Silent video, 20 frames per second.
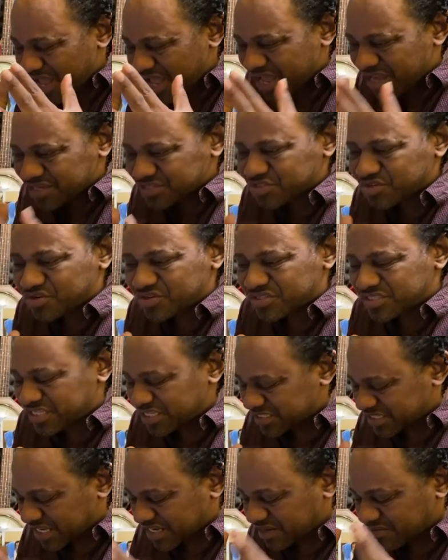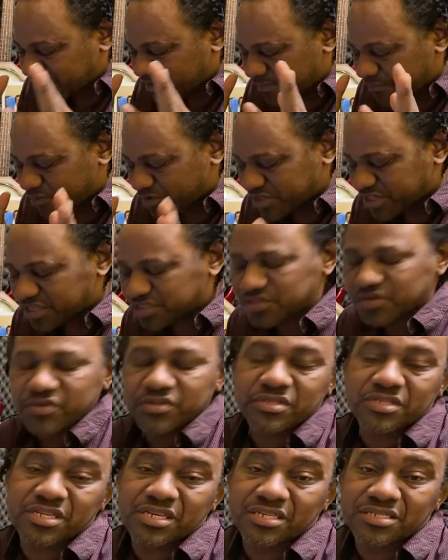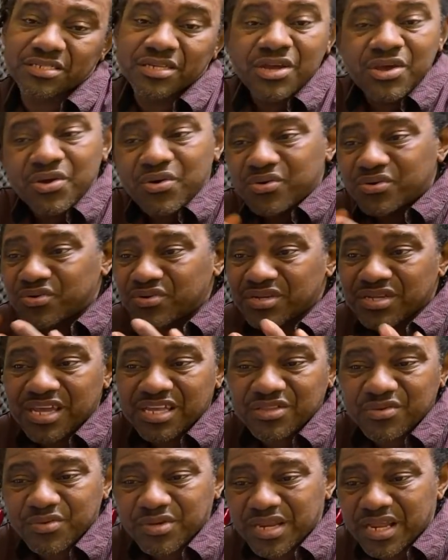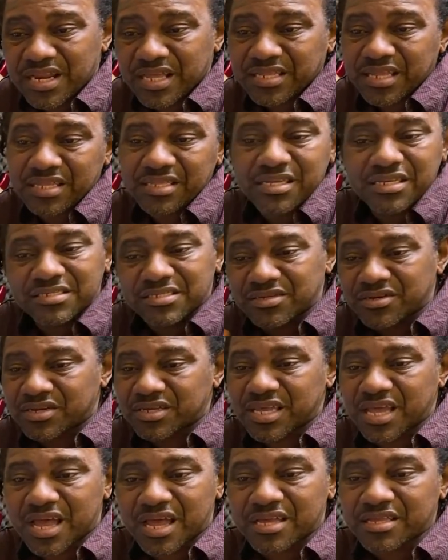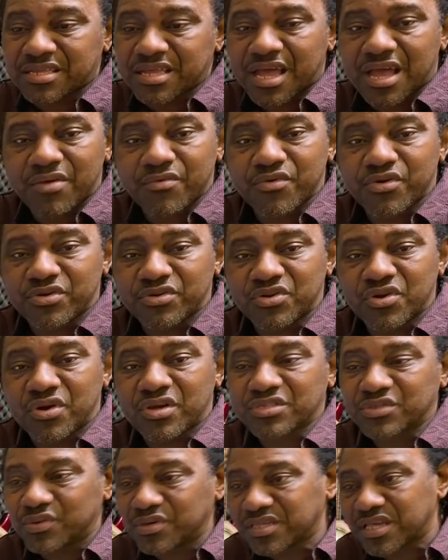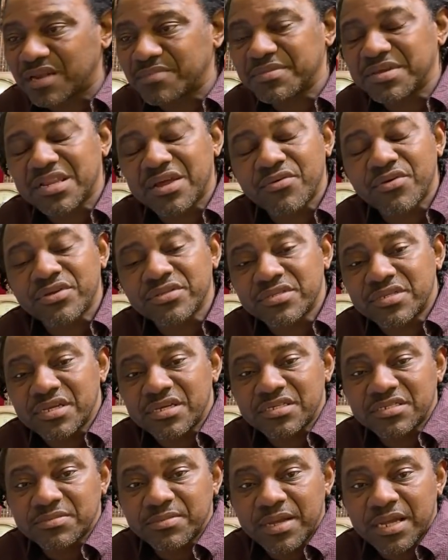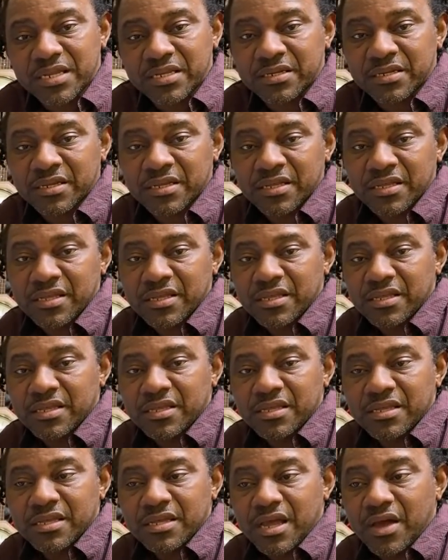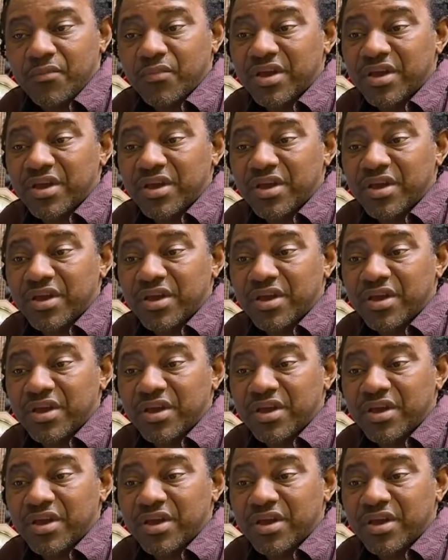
ask certain things and then not pressure certain things when they get away with a lot of things You it can't, it can't work now. Social media run things, man. Um,